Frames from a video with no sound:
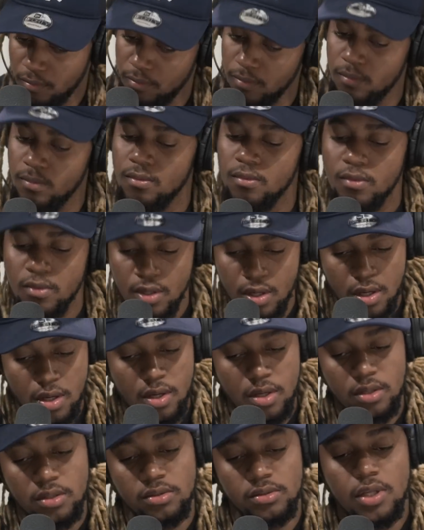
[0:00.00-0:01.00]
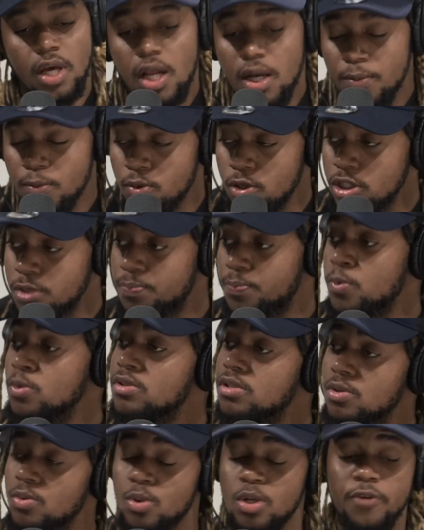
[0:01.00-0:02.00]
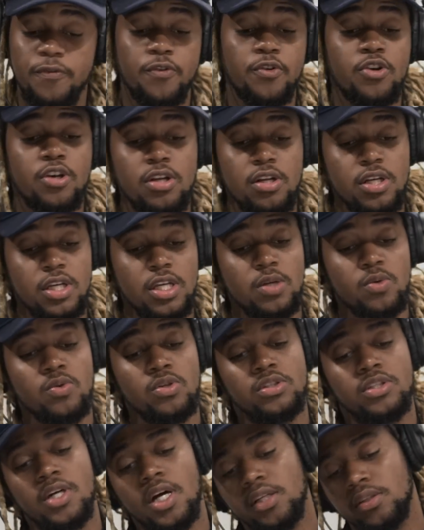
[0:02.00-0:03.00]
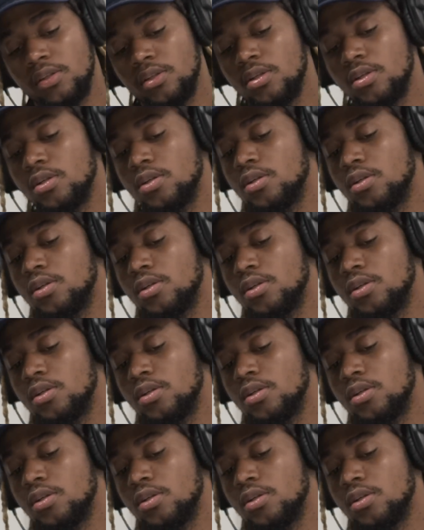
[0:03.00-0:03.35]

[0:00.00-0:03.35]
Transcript: Let's be honest, tell them which pussy will freely give you chat.